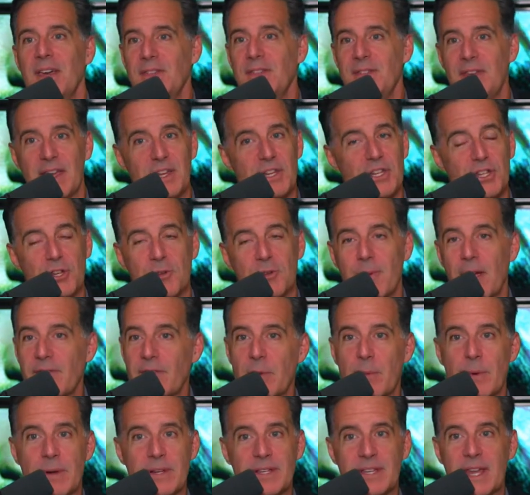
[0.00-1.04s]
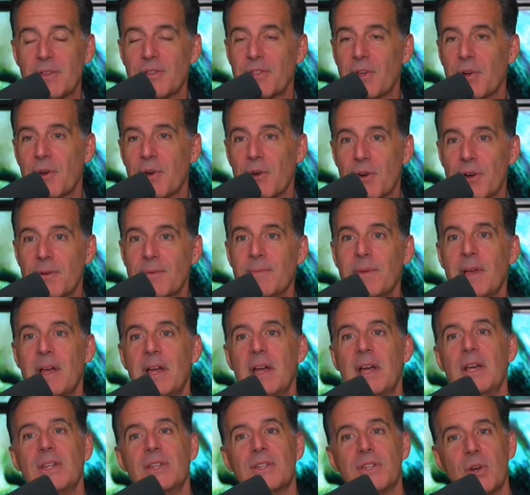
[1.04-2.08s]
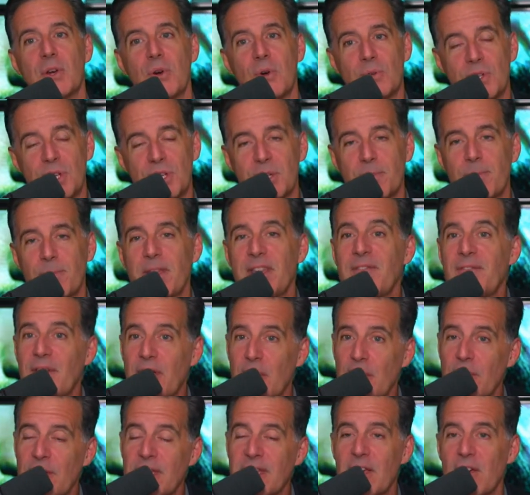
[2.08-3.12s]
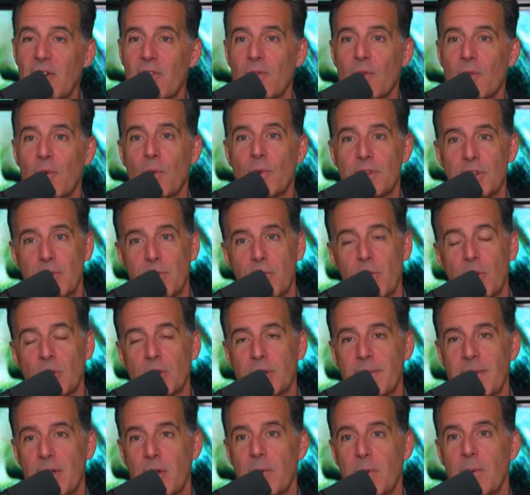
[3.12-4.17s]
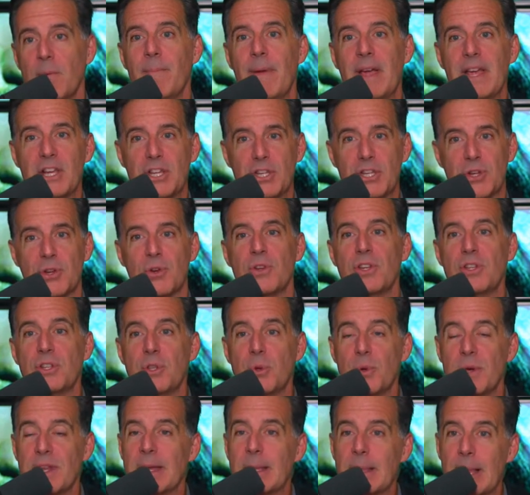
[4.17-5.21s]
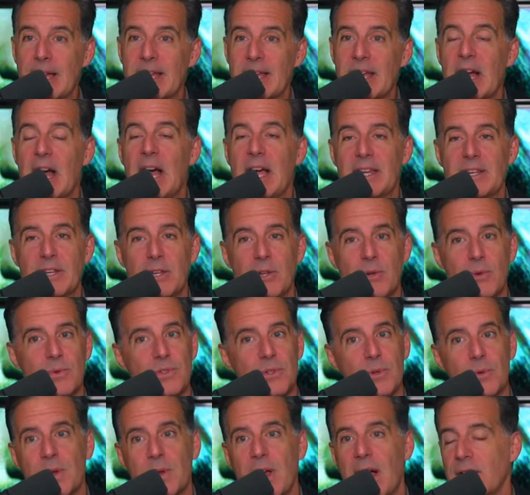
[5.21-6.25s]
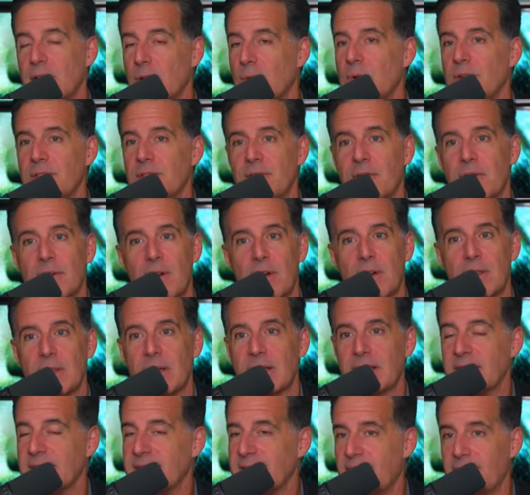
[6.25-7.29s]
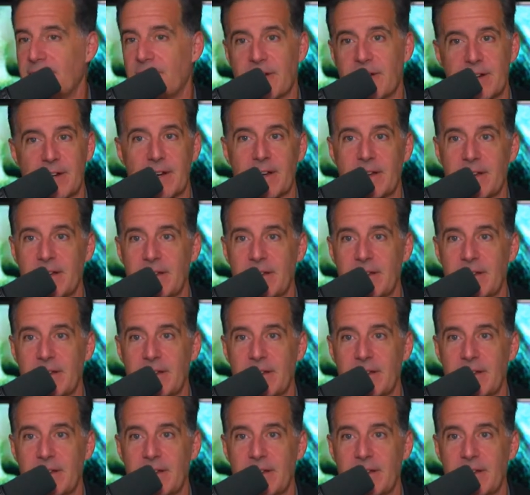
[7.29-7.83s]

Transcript: They assume everyone's out to hurt them. So just be very careful when you approach a bail. Make sure you do it at like high noon. Do not go in there on like a Saturday night.